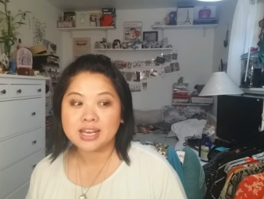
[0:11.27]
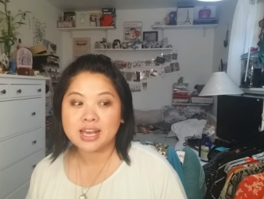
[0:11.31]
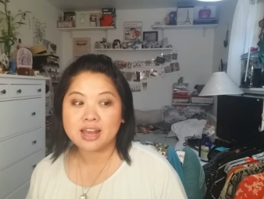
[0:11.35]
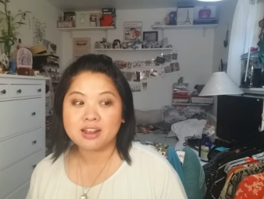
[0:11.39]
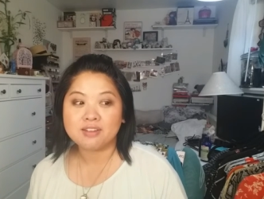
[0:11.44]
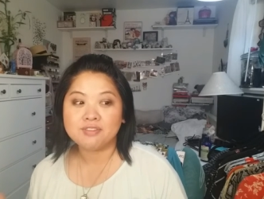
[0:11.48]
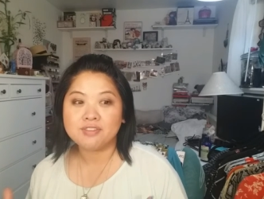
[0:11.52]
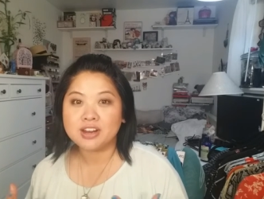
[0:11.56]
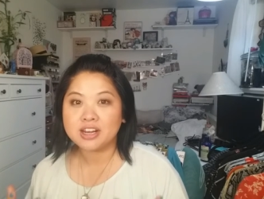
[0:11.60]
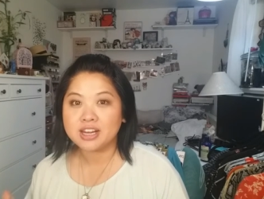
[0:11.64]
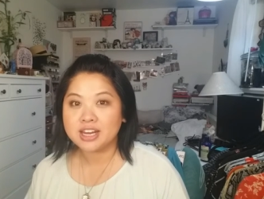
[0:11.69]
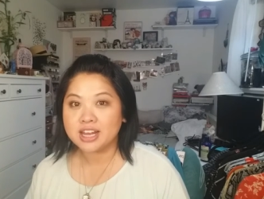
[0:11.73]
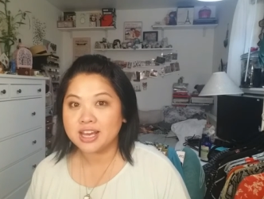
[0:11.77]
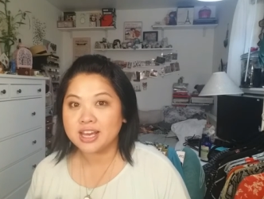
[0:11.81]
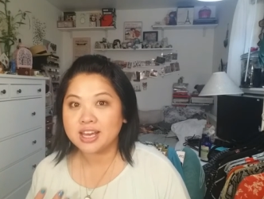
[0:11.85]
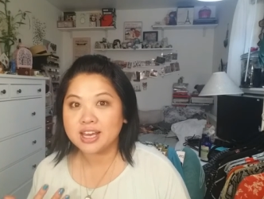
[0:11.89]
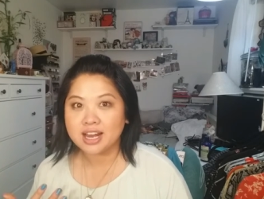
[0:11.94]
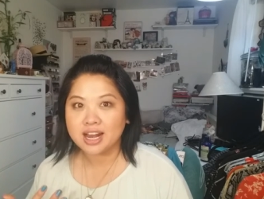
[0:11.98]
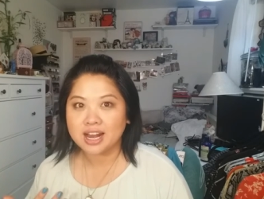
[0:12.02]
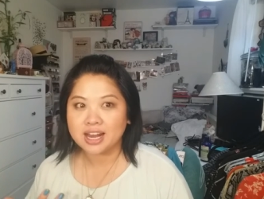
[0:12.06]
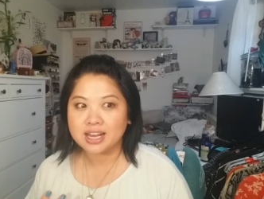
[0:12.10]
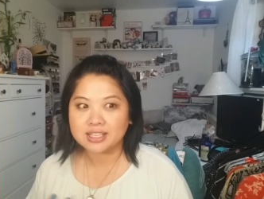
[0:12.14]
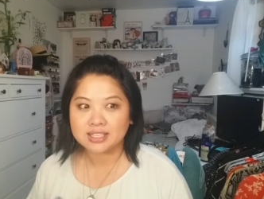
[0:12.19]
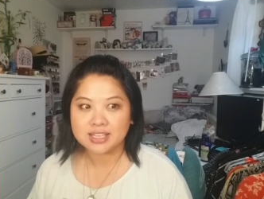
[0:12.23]
Every day
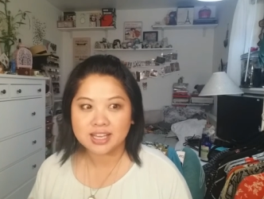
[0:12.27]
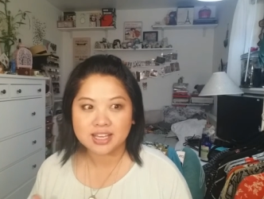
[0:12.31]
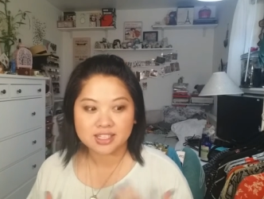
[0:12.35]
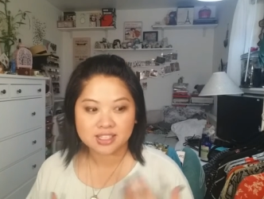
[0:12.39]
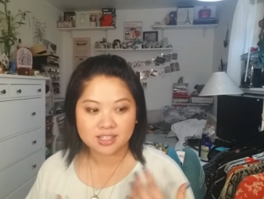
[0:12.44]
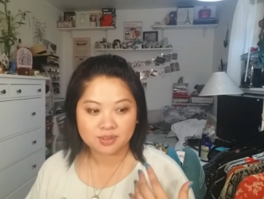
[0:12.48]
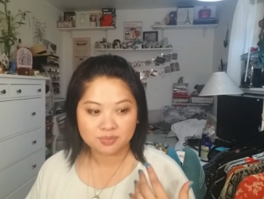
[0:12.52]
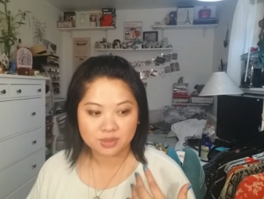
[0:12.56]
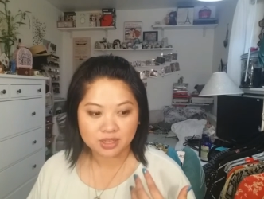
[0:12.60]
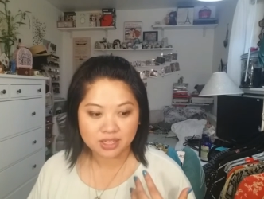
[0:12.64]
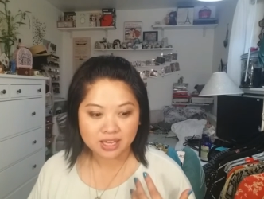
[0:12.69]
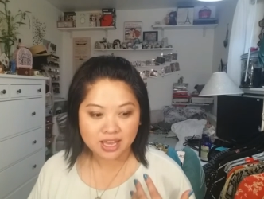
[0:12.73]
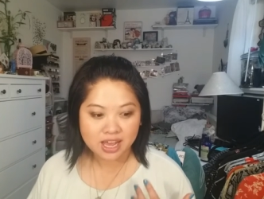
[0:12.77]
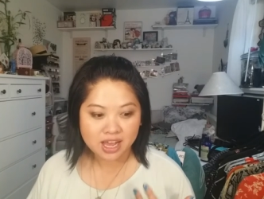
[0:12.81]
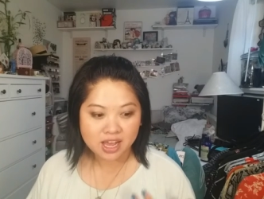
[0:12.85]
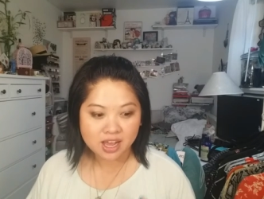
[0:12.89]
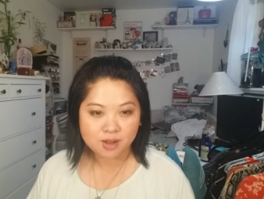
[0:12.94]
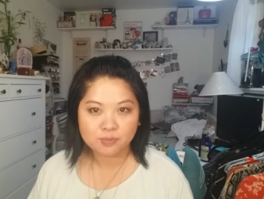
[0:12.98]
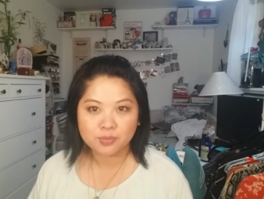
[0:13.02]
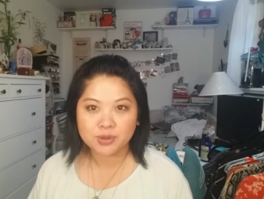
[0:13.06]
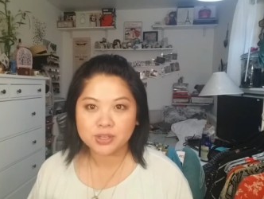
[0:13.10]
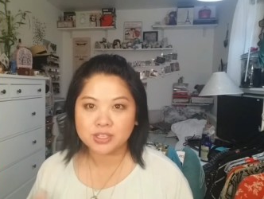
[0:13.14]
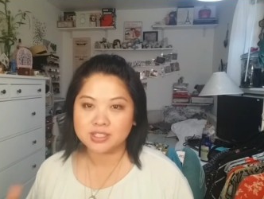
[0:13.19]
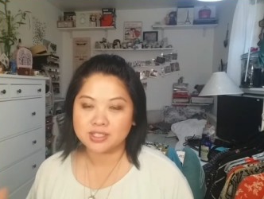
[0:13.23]
I take something
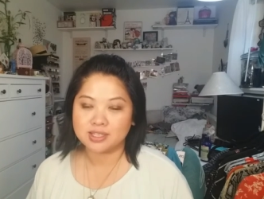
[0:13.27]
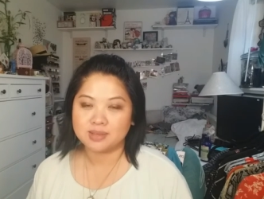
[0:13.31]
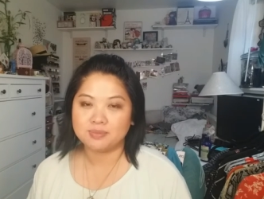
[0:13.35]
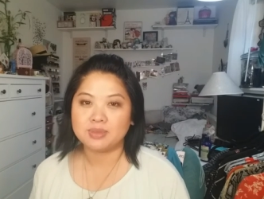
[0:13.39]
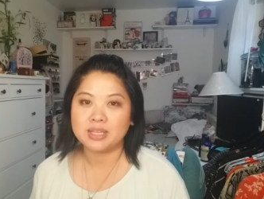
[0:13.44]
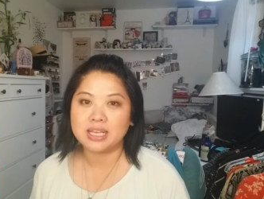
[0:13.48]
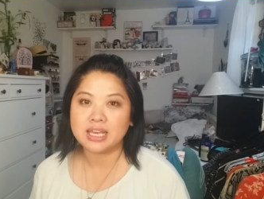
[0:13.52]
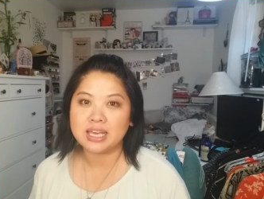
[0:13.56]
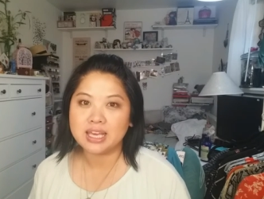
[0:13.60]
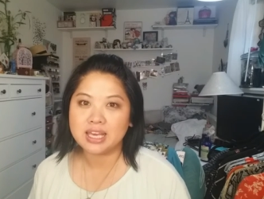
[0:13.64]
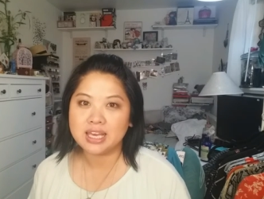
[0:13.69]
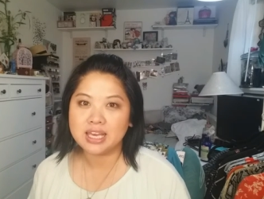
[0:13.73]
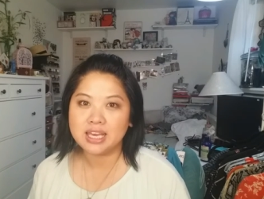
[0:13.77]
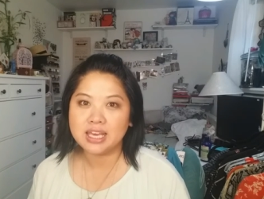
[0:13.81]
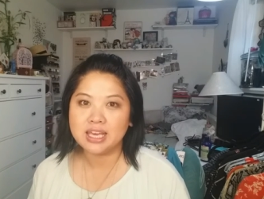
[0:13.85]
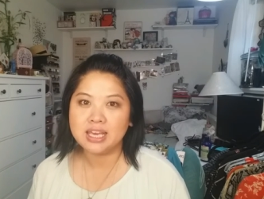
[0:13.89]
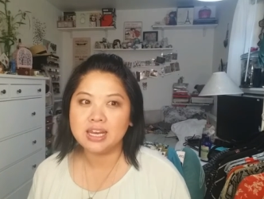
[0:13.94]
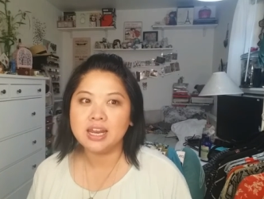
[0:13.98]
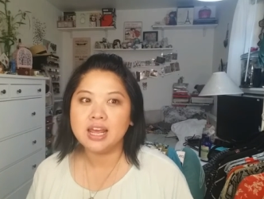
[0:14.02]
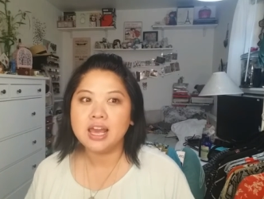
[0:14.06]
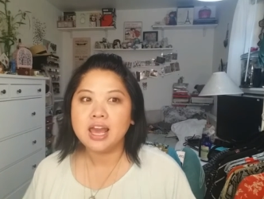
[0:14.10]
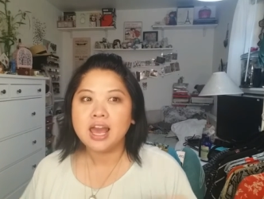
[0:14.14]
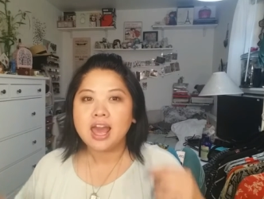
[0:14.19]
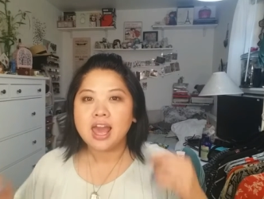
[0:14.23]
out, put something
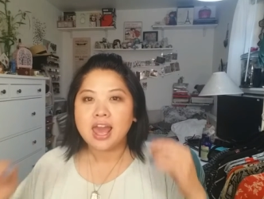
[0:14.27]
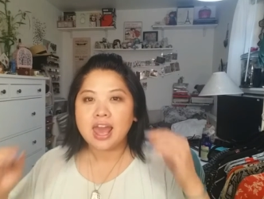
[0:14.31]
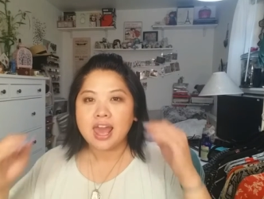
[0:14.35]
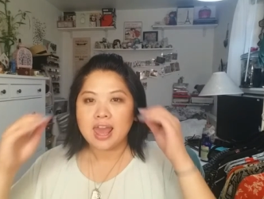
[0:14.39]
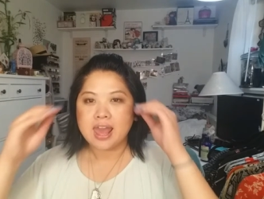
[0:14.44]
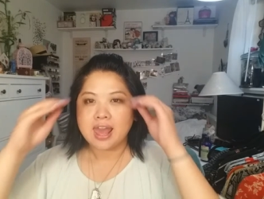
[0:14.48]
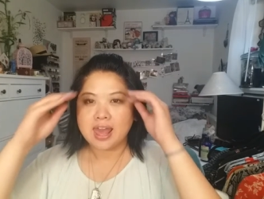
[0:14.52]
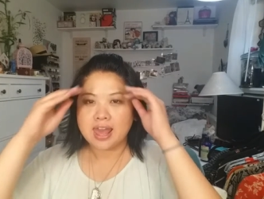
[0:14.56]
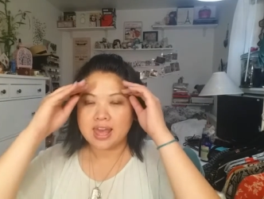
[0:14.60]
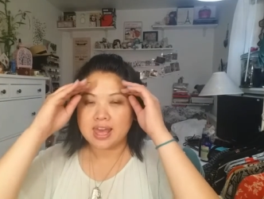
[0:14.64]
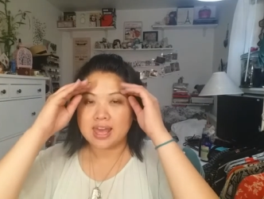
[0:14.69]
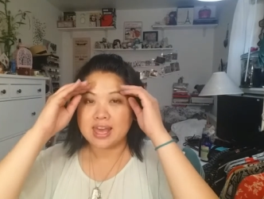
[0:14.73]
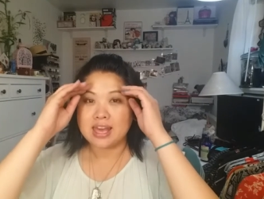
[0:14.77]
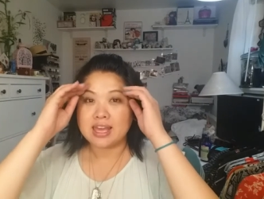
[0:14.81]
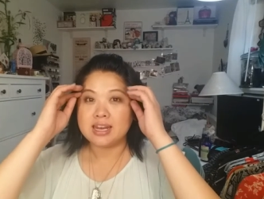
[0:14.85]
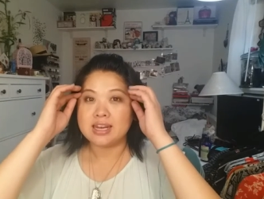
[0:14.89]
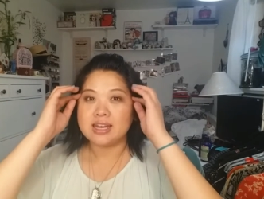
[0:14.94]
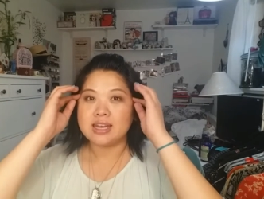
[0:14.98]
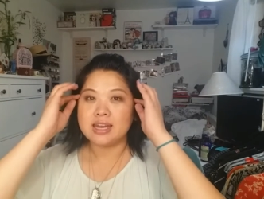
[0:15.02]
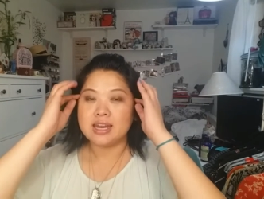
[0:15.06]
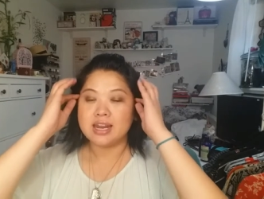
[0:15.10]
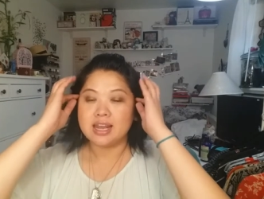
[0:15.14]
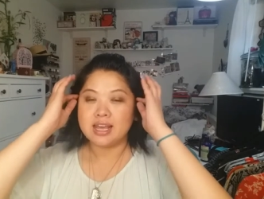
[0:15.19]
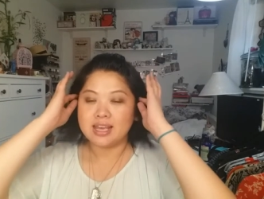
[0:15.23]
in
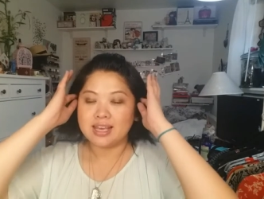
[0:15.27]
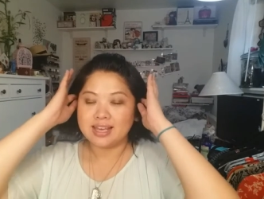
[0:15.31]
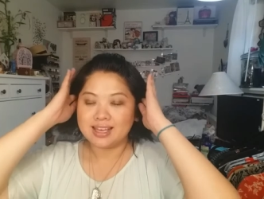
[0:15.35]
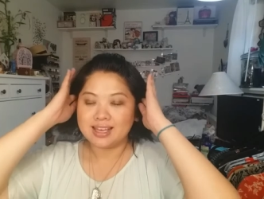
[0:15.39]
and